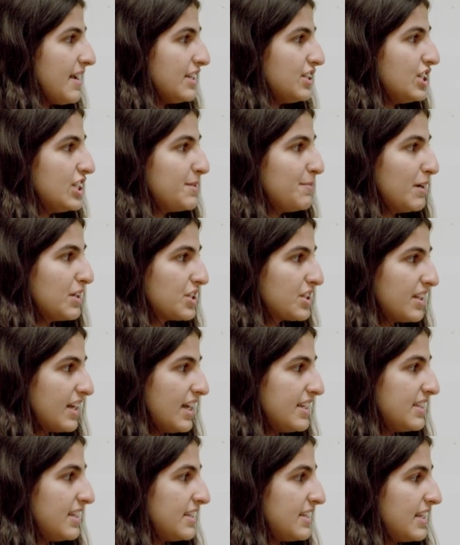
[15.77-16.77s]
and she
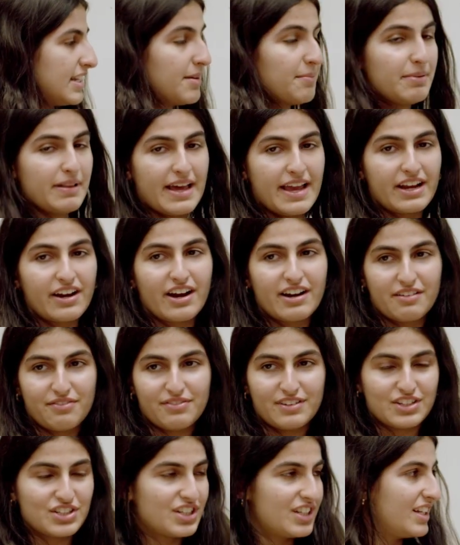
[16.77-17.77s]
specializes in applying
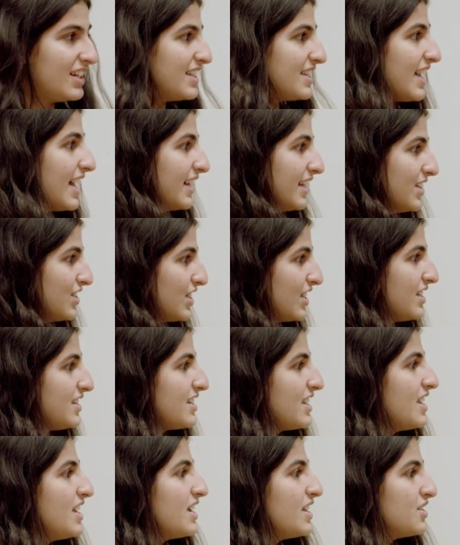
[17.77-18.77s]
artificial intelligence
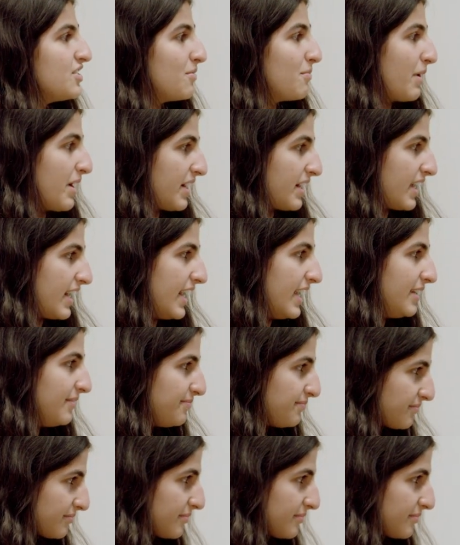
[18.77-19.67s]
to marketing.